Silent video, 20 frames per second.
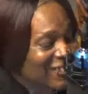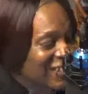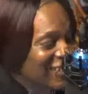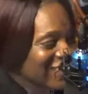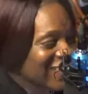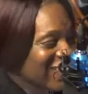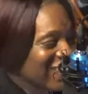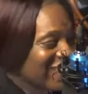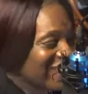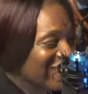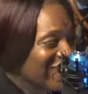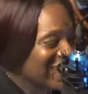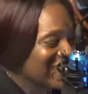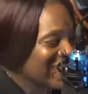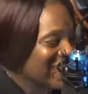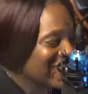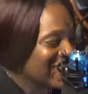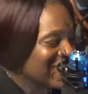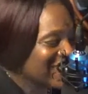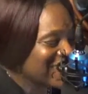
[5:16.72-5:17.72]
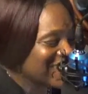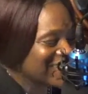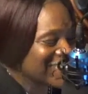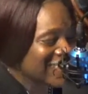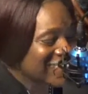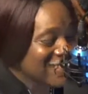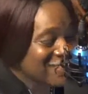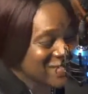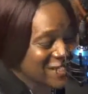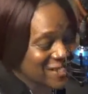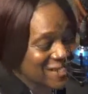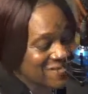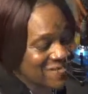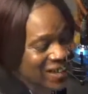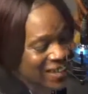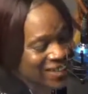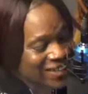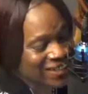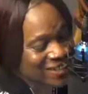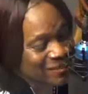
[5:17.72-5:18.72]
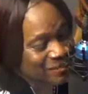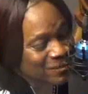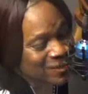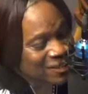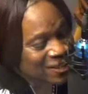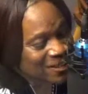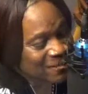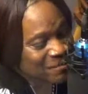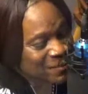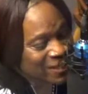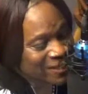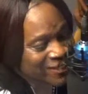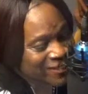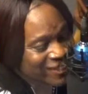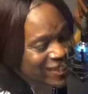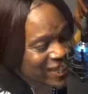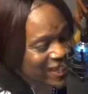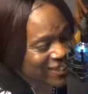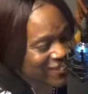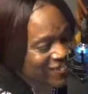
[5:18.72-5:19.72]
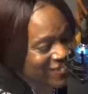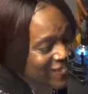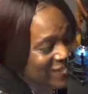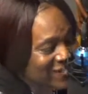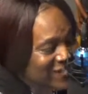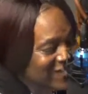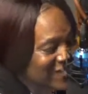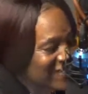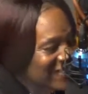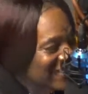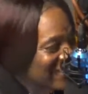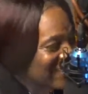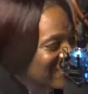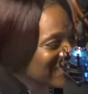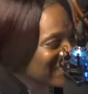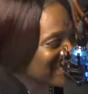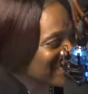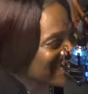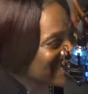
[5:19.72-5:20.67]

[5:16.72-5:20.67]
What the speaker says: all we know is somebody come tumbling down. Who